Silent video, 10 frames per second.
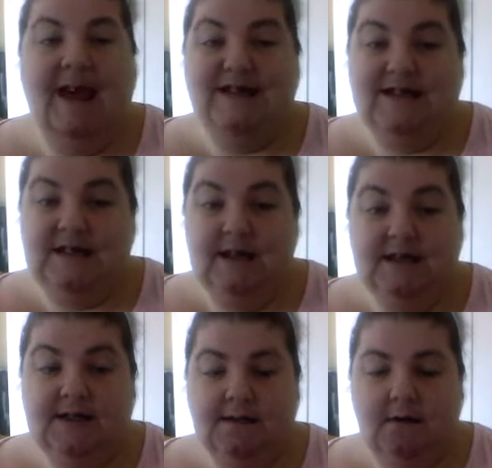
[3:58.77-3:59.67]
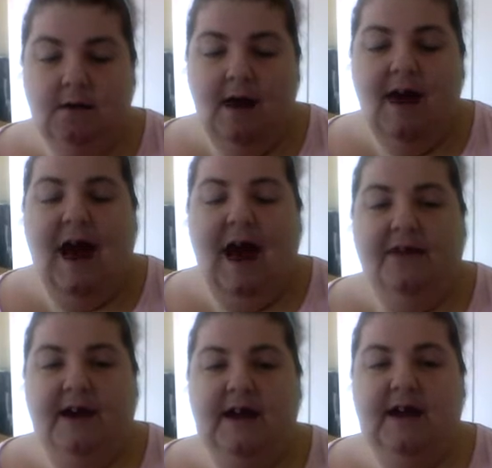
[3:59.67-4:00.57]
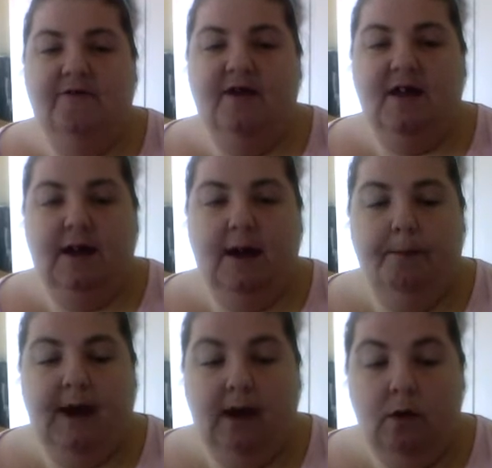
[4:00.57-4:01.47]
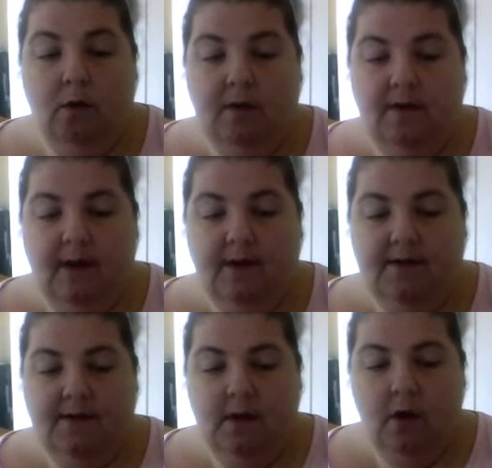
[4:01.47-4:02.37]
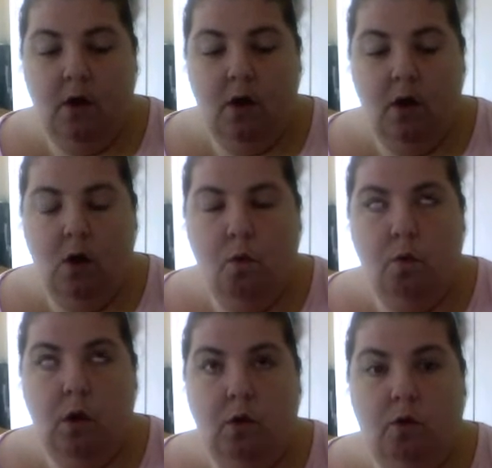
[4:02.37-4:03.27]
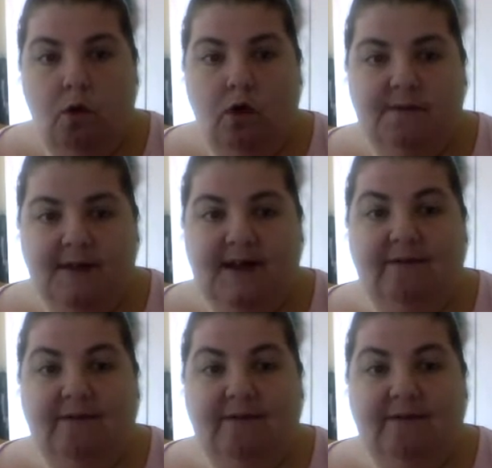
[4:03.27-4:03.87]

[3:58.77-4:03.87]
is neat. I think even a layer of paint on this will cause me